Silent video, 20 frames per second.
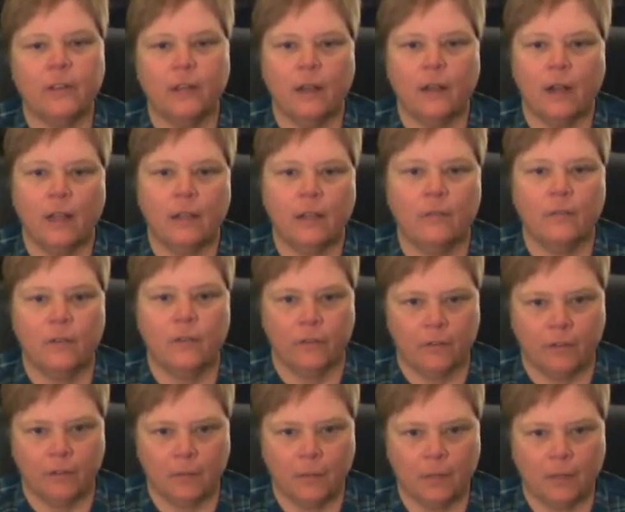that I've
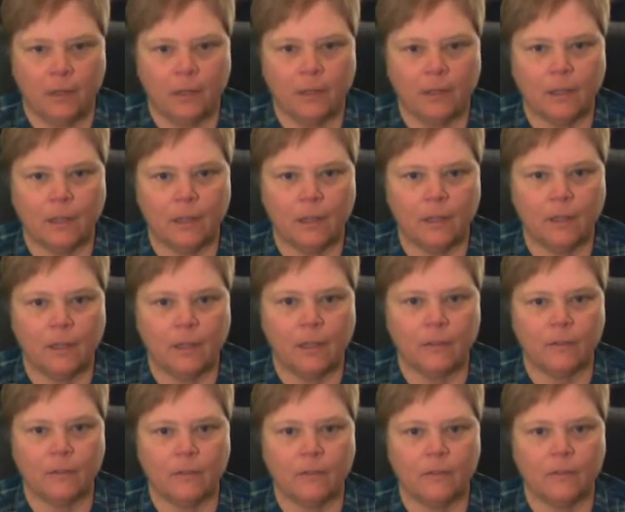used in my online
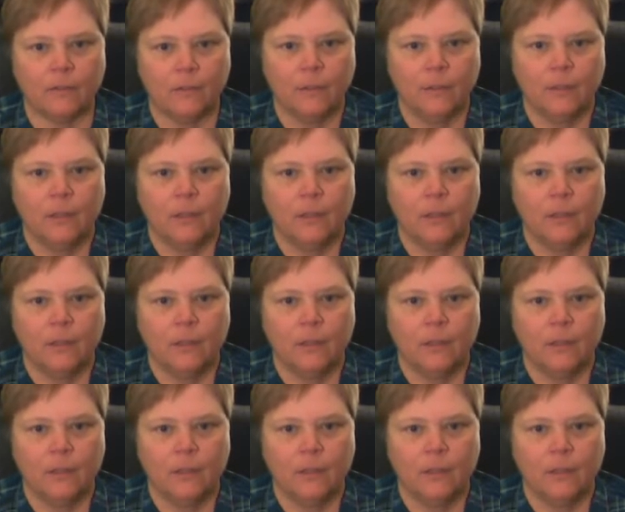classes